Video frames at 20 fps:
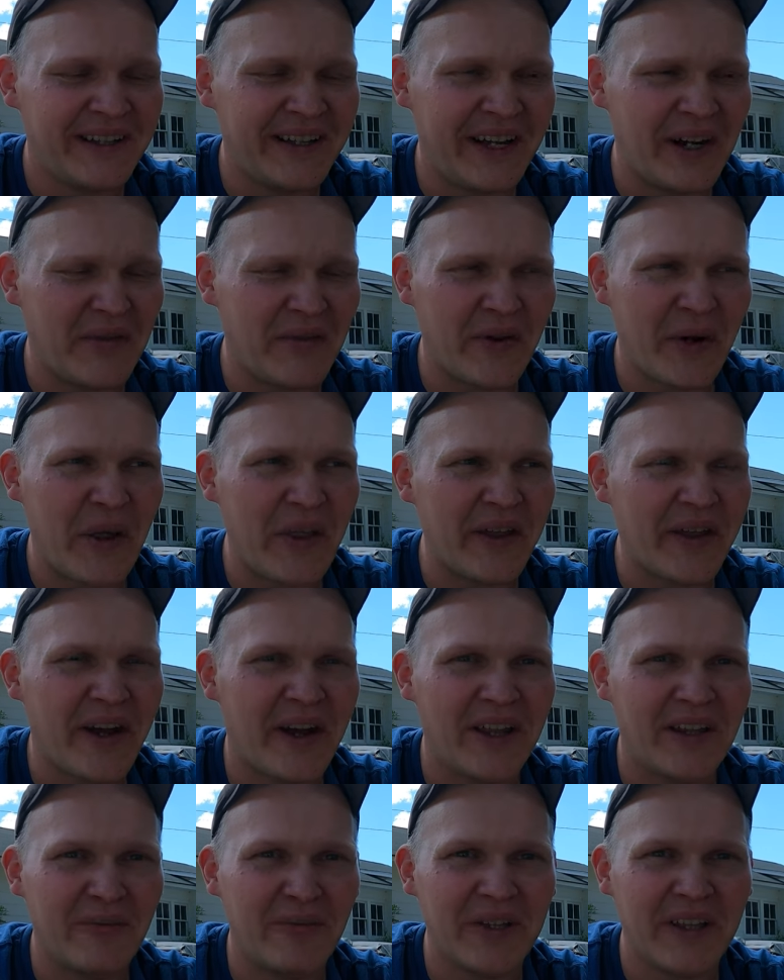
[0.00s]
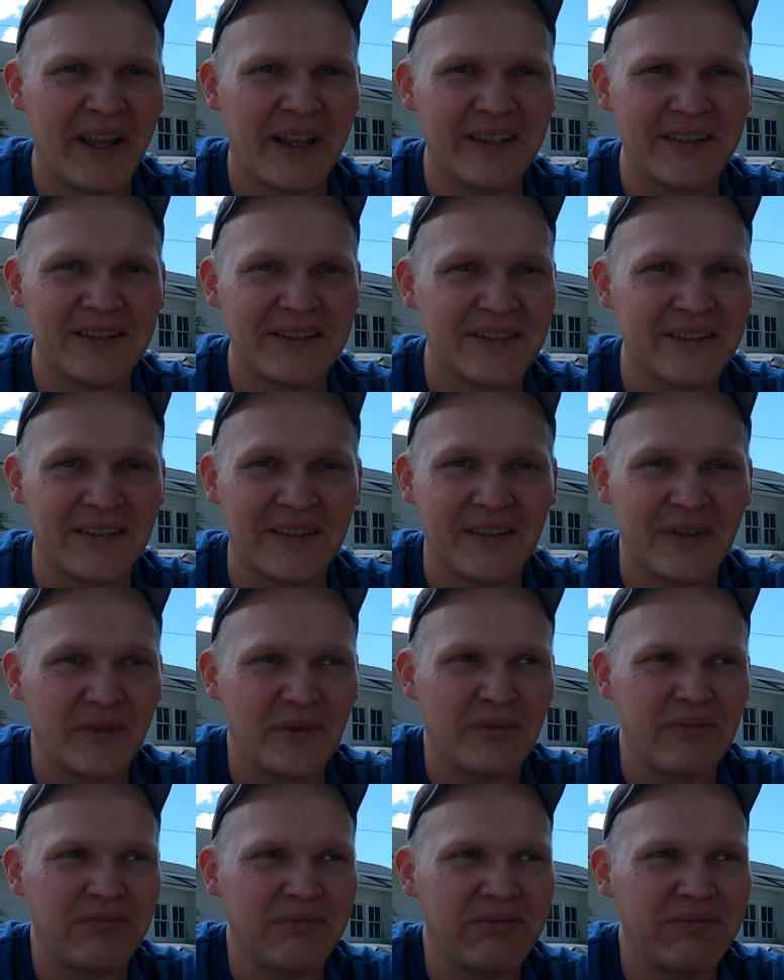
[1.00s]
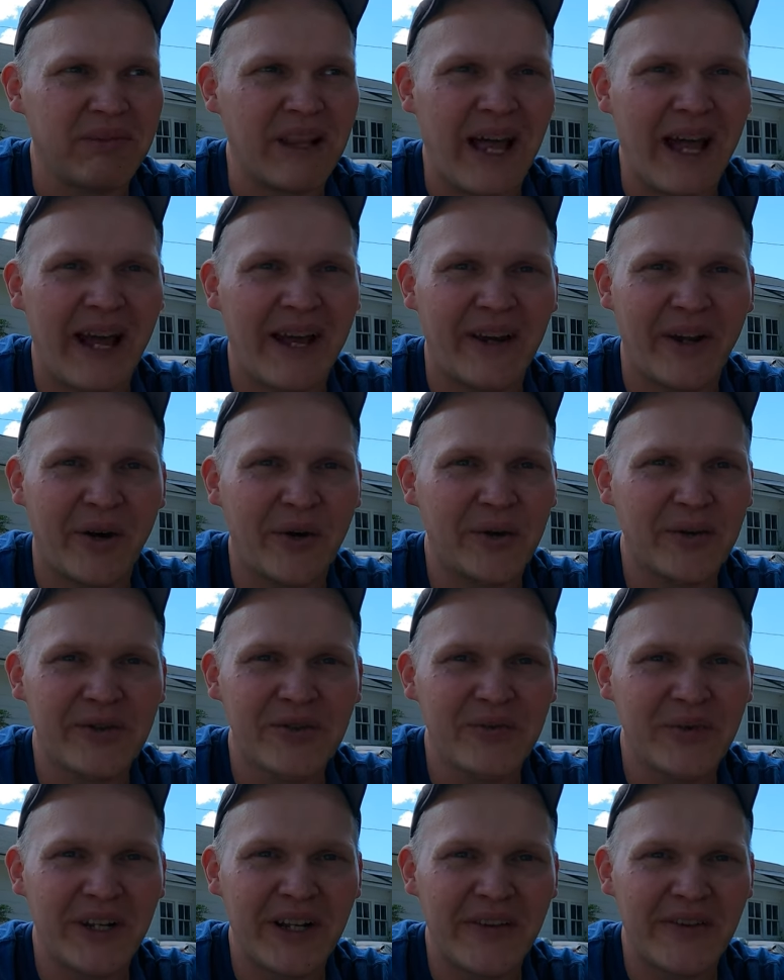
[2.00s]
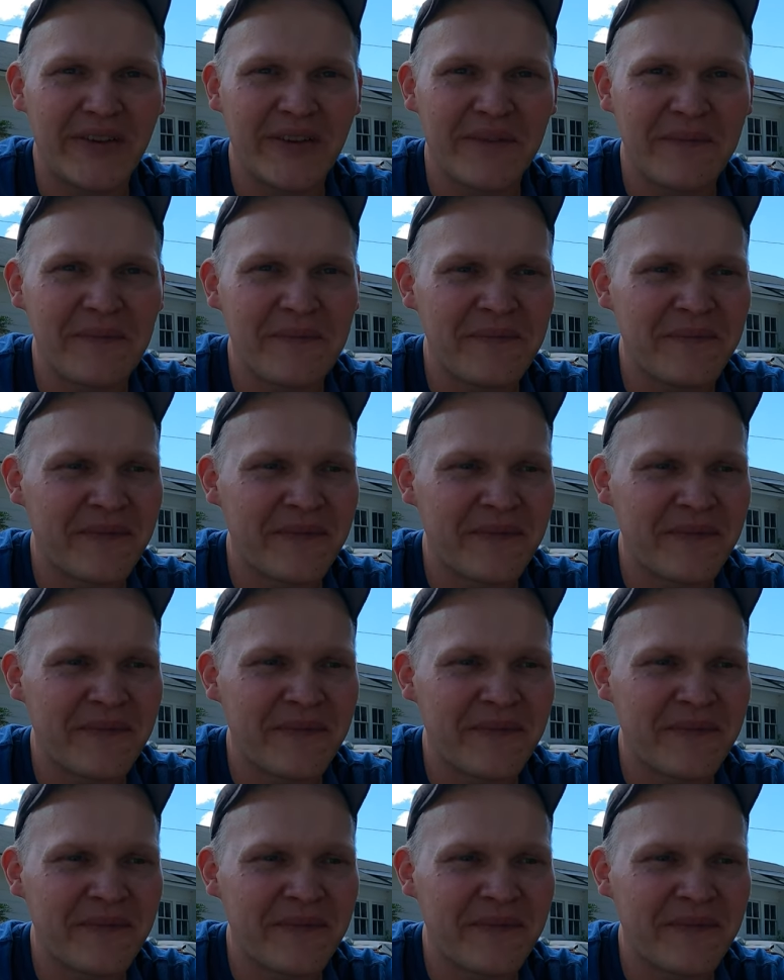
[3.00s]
I forgot what they call them, but like just the little line holders, whatever,